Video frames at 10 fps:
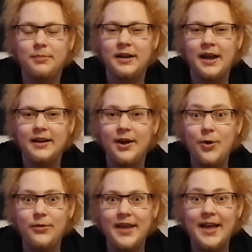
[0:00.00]
be like,
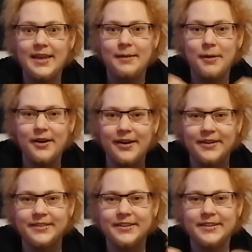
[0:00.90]
oh yeah, a
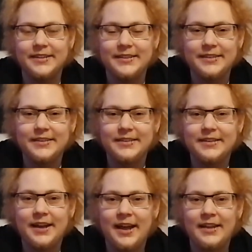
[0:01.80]
bird.
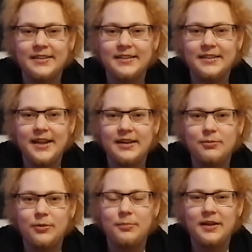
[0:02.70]
And then it
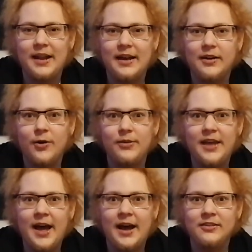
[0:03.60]
will be like, oh yeah,